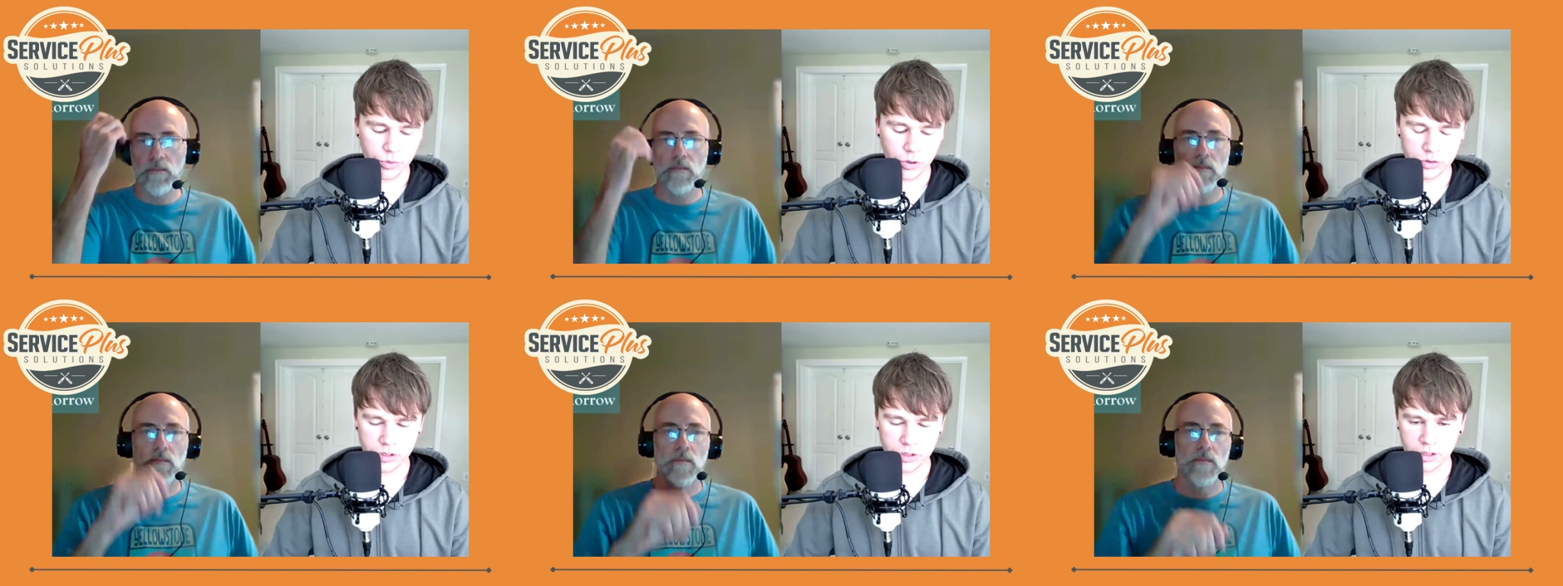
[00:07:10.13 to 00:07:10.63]

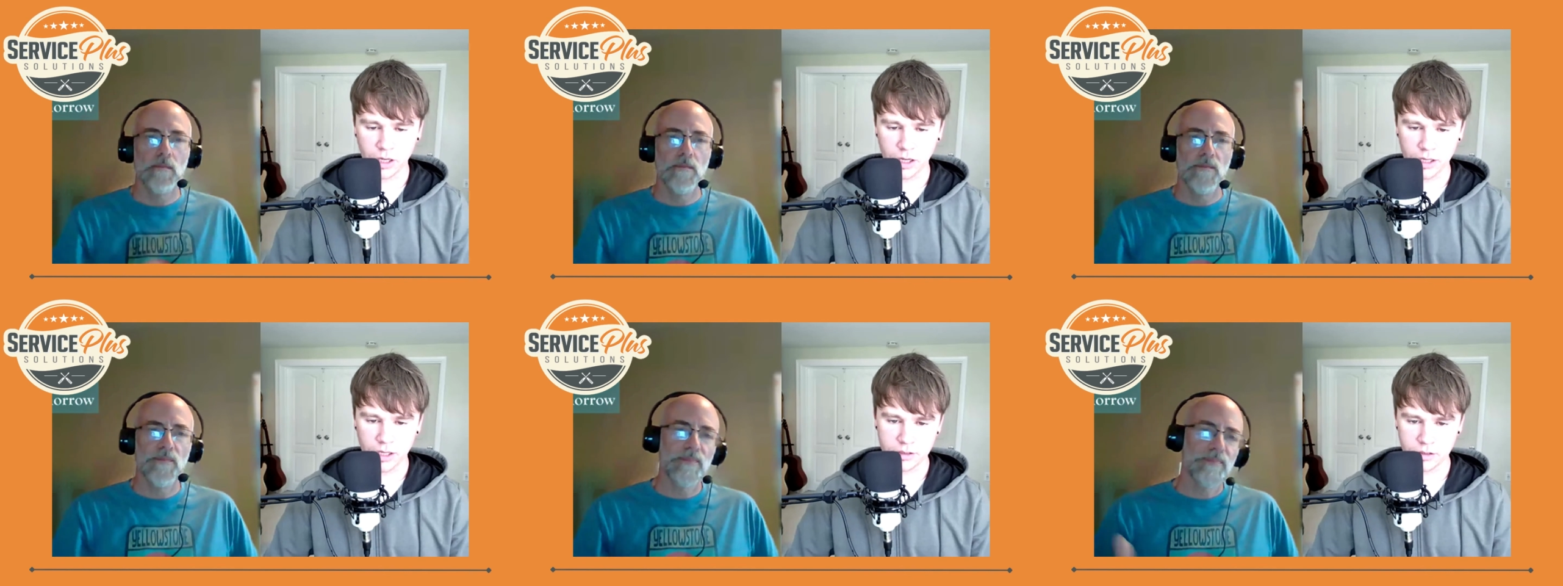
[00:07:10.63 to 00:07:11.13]
Speaker 1: pros and
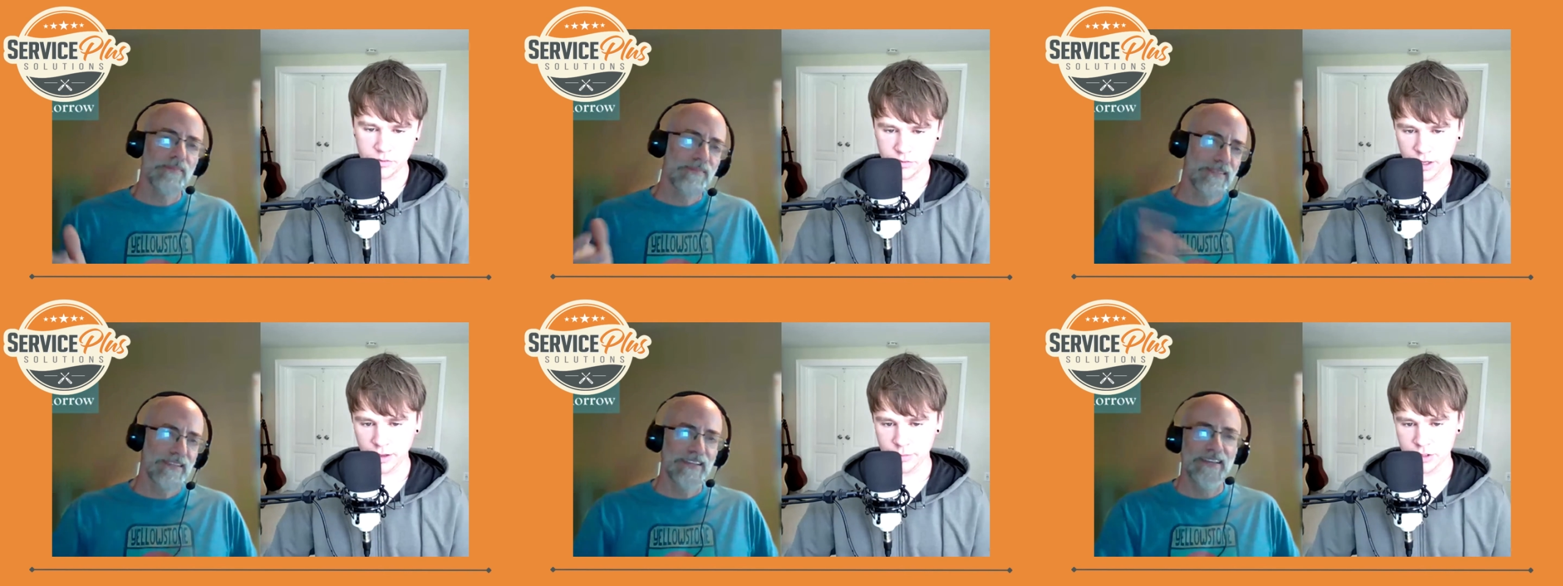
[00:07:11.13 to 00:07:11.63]
cons of
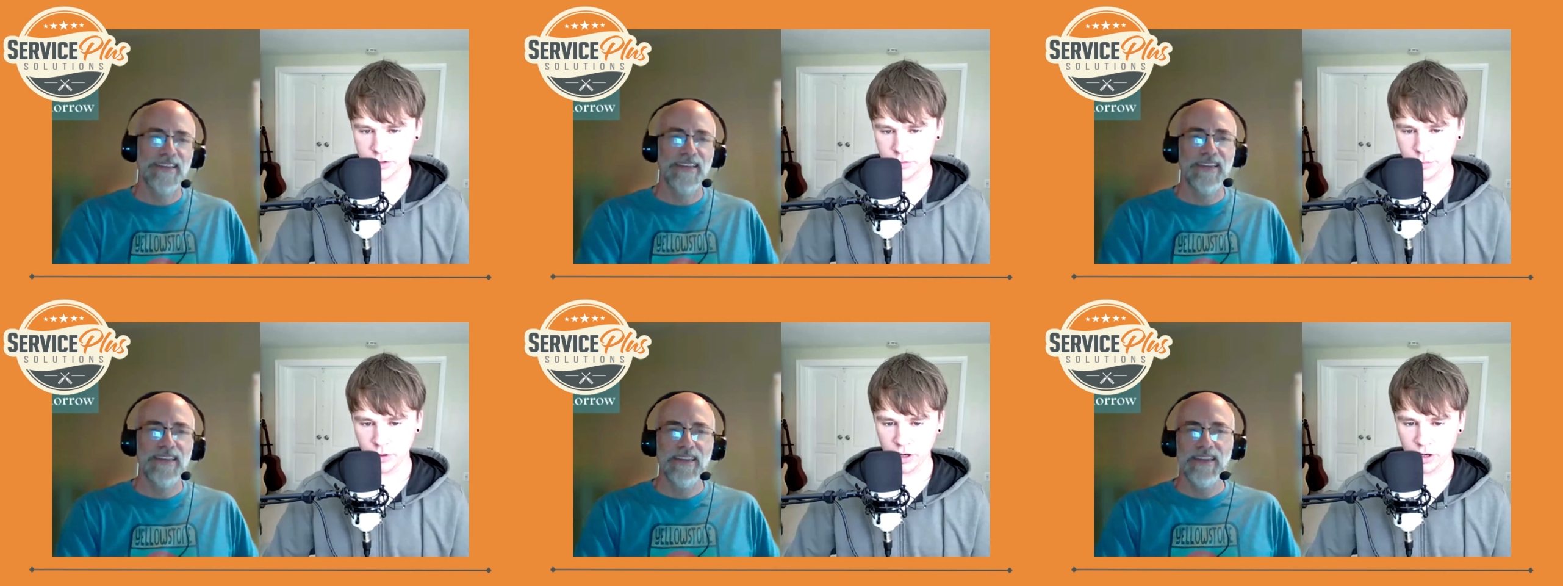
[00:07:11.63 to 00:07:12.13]
knob and
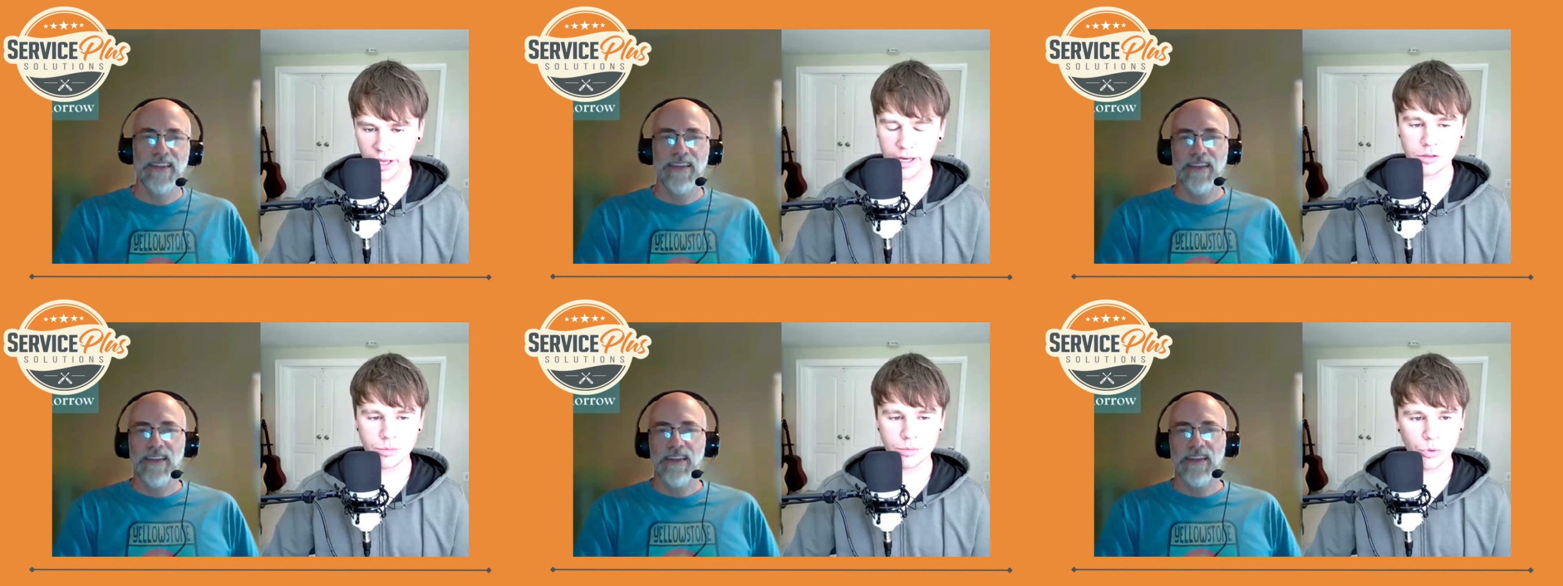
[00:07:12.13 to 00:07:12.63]
tube are, and
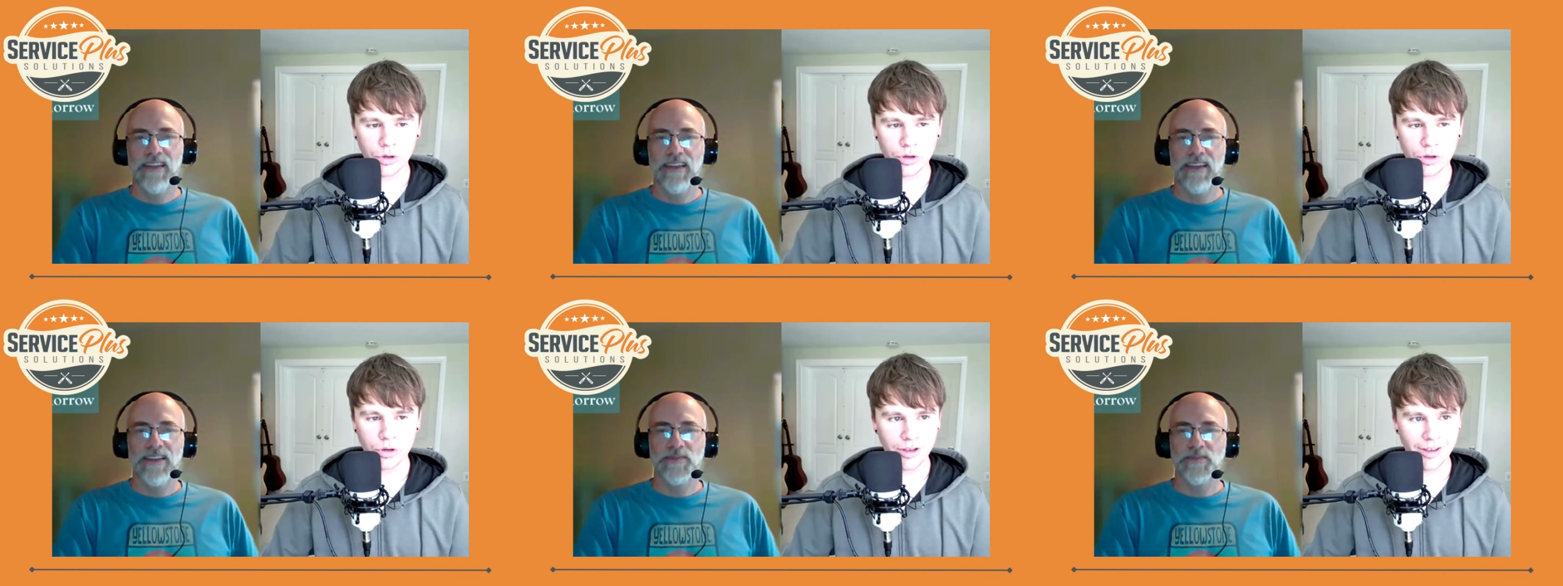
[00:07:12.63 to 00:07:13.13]
it's
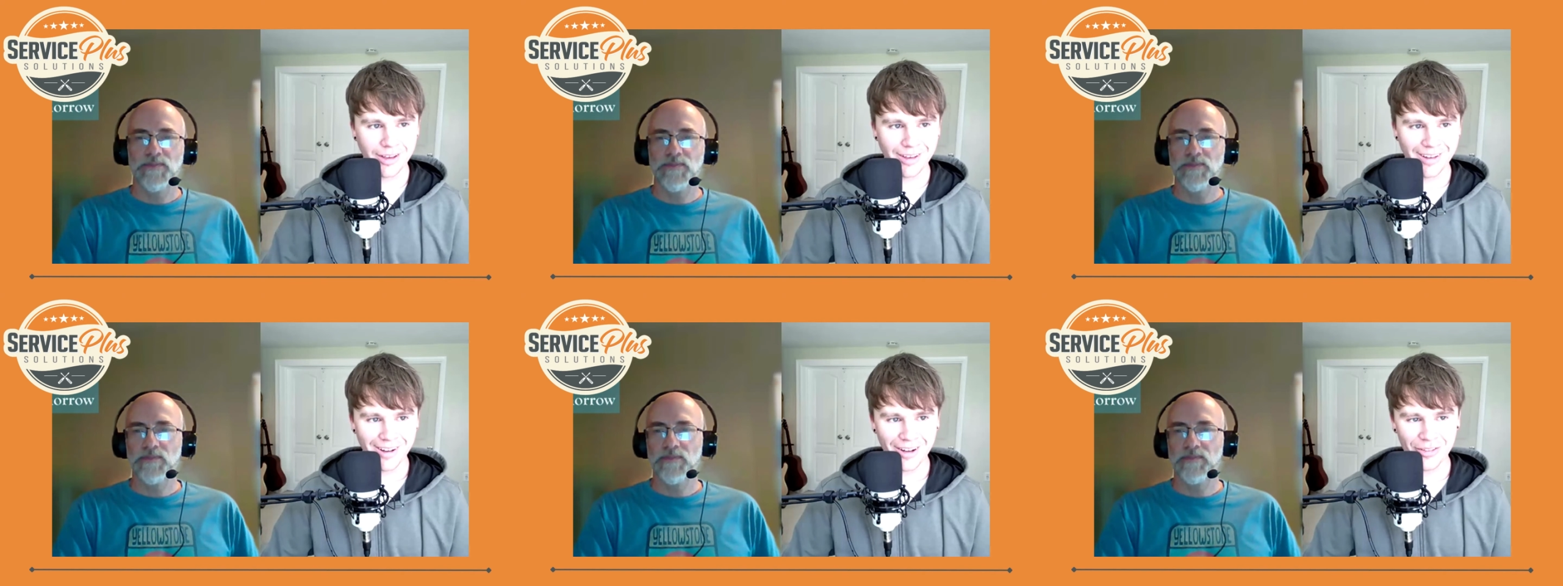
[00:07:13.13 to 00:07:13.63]
more
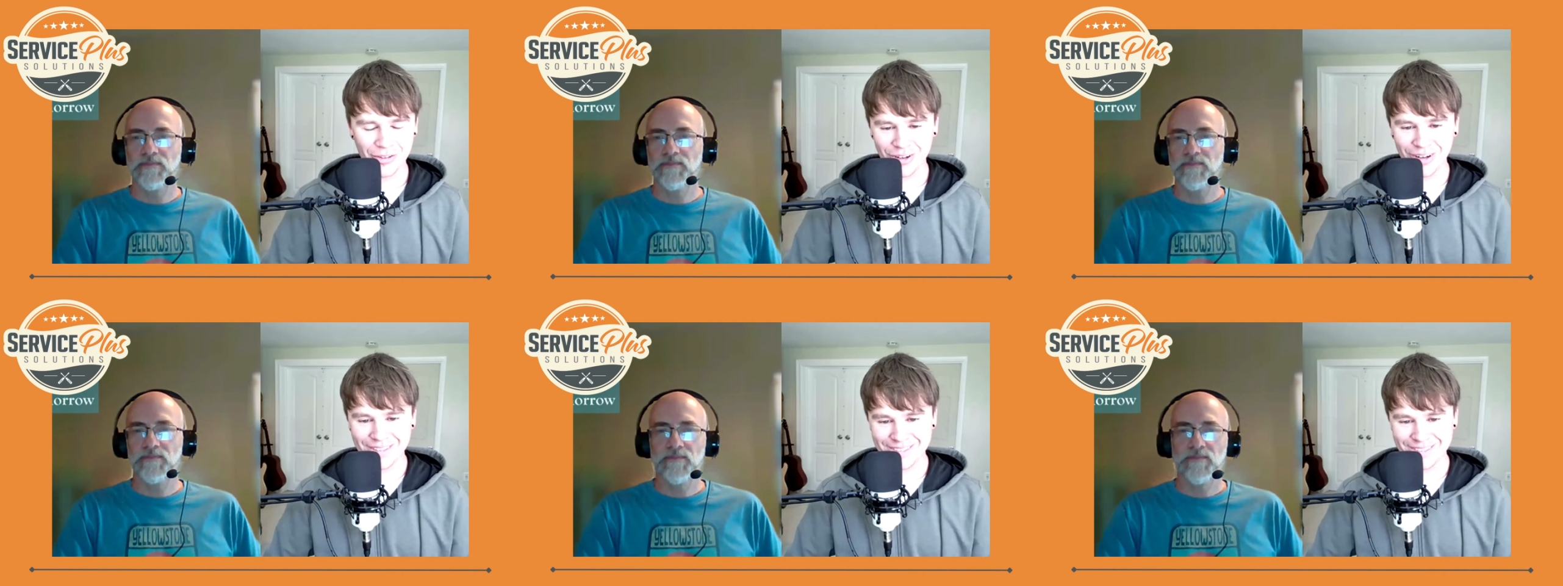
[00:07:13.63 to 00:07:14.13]
on the
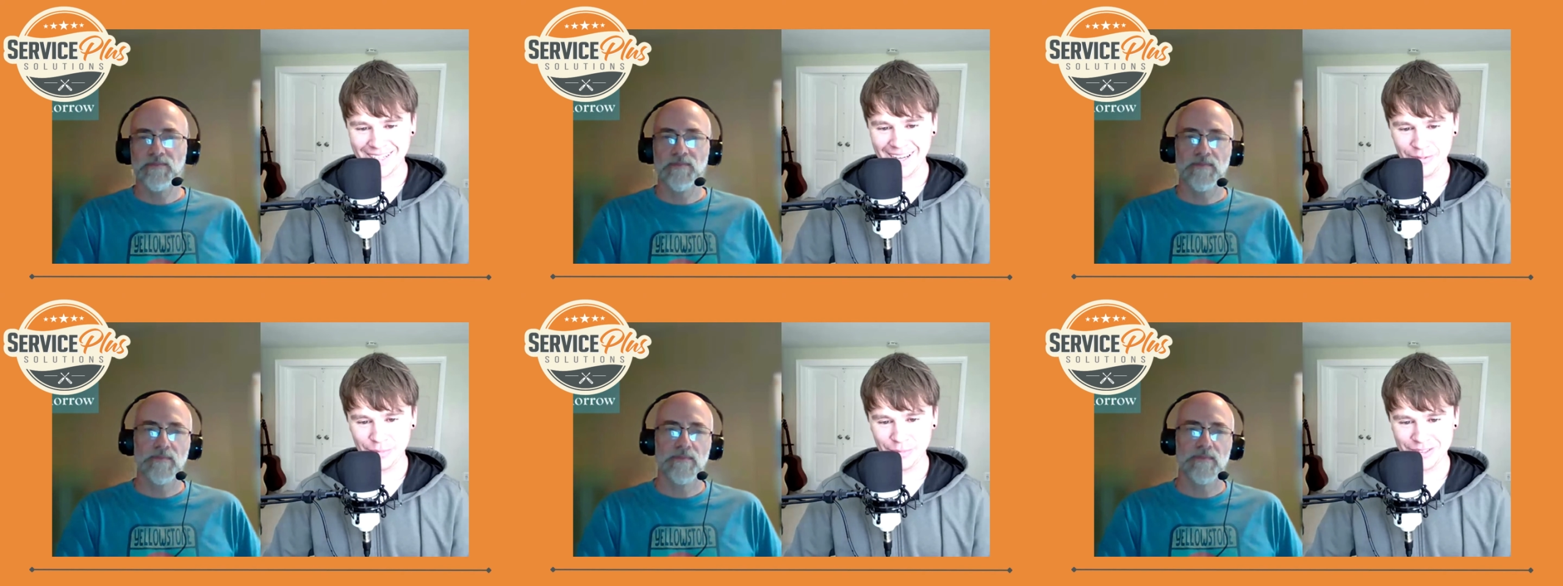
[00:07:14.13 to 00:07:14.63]
con side